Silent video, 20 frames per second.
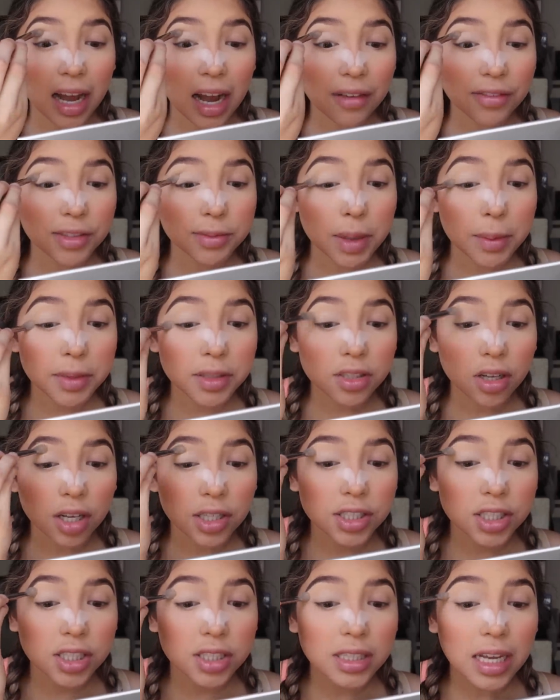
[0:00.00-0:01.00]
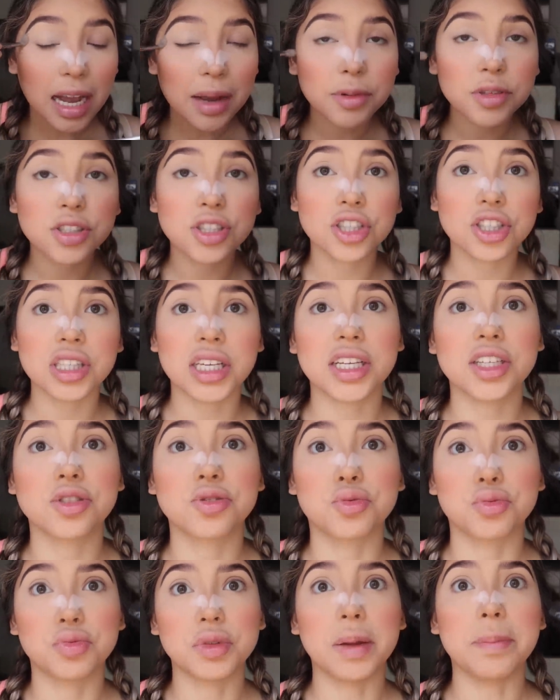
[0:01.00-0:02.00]
after my massages, I was just like
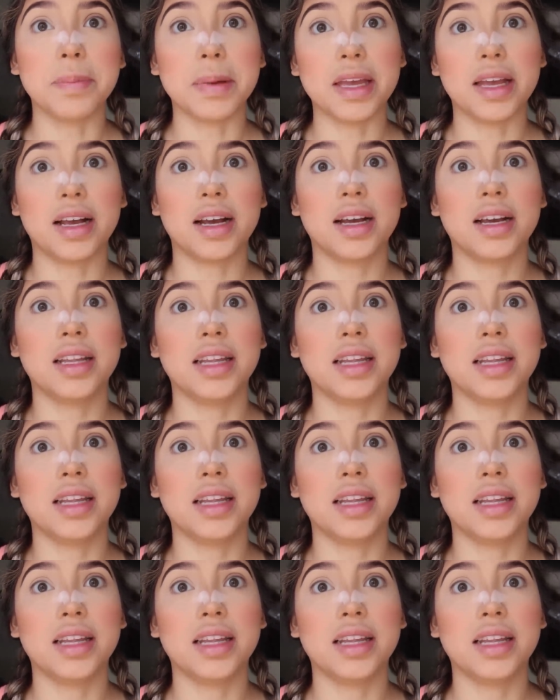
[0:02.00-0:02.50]
dripping,